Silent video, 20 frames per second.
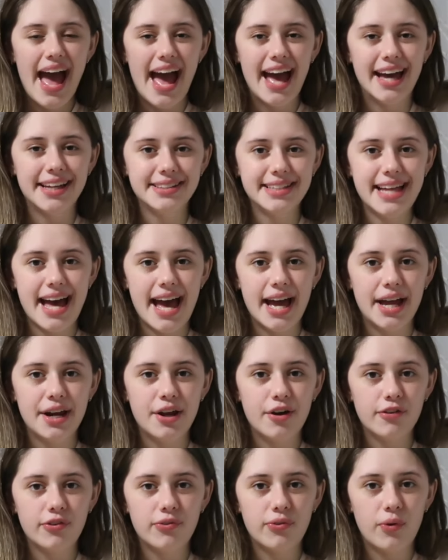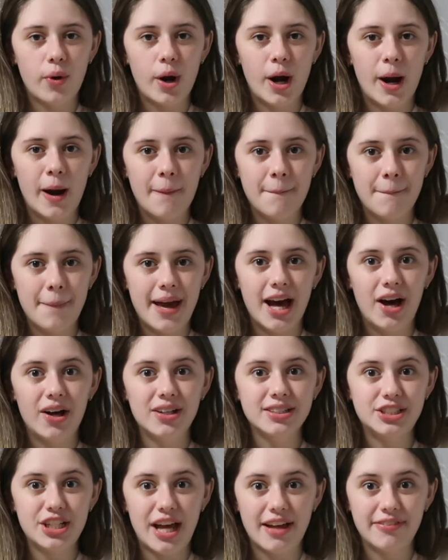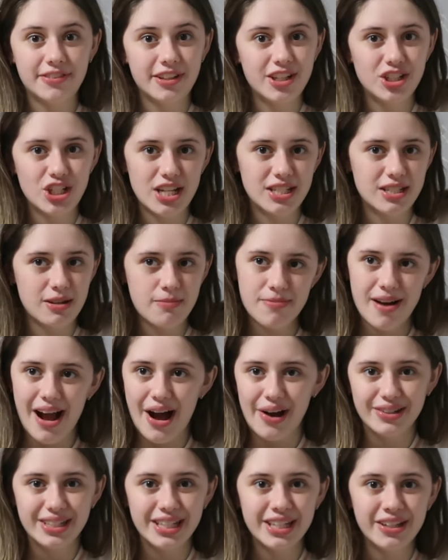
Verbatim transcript: And then for male, definitely Jason Brown.